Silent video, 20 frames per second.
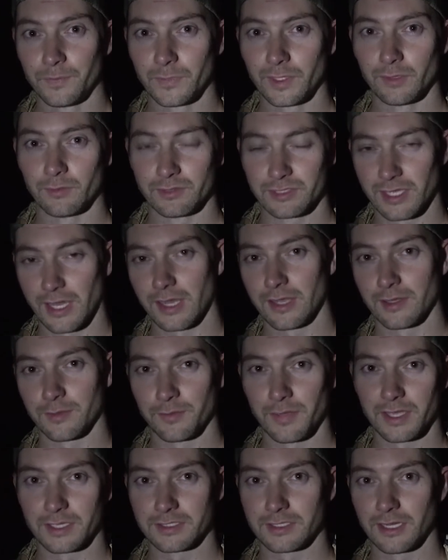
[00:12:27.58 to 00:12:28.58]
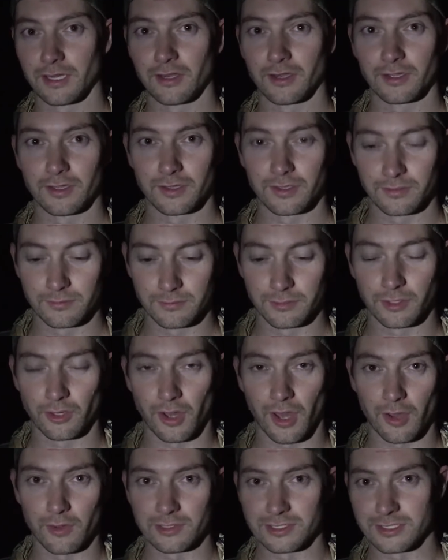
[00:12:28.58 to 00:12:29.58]
it was kind of the best area that, you know,
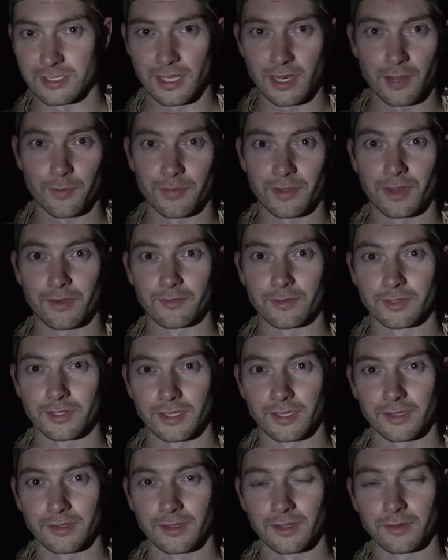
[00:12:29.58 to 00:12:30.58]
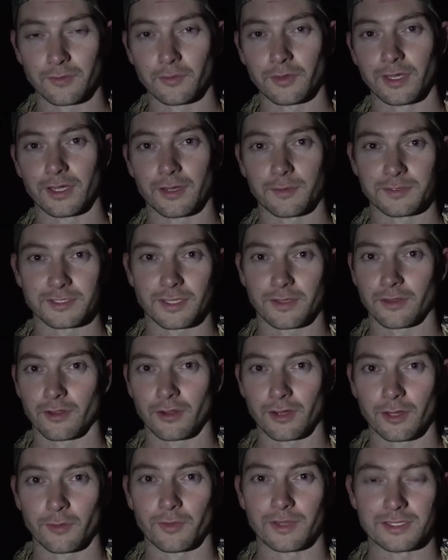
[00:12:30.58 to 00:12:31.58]
how it's set up and everything, that we ended up sitting there
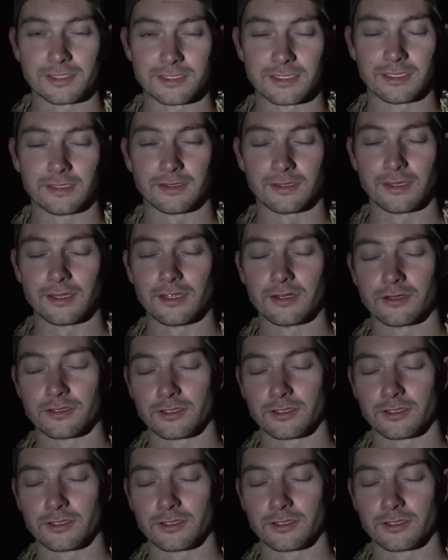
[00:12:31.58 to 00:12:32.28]
anyway and seeing the deer.